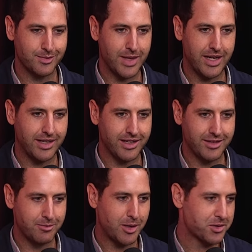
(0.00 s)
Petty
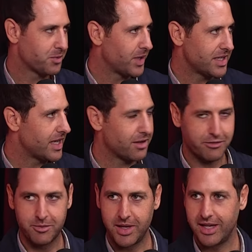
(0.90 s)
and Melksham went down
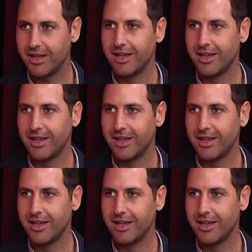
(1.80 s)
for me.